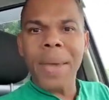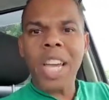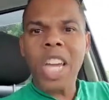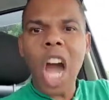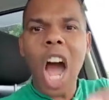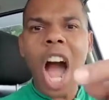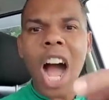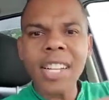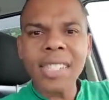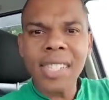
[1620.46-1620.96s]

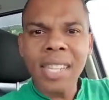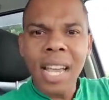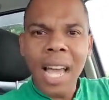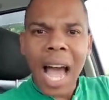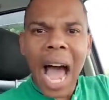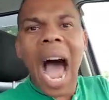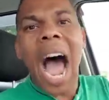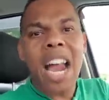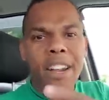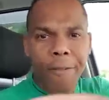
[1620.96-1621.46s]
Because
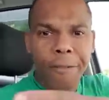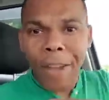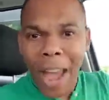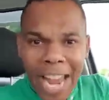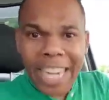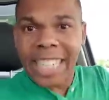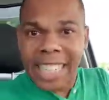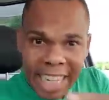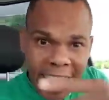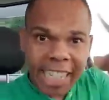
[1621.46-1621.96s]

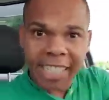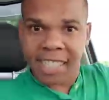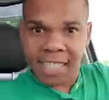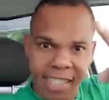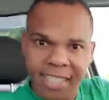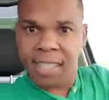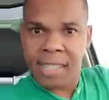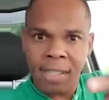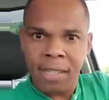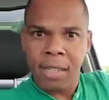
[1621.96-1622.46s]

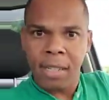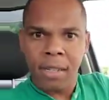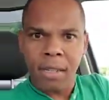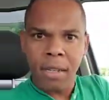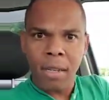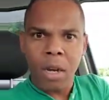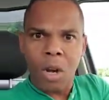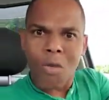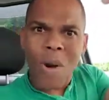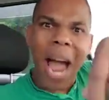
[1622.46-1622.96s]
Adventists,
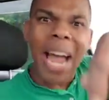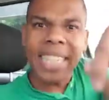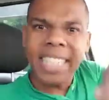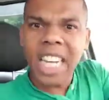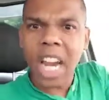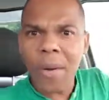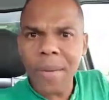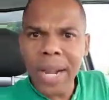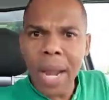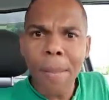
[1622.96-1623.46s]

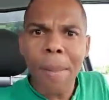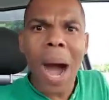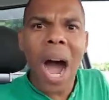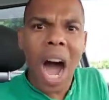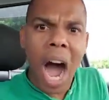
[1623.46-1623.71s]
right here in the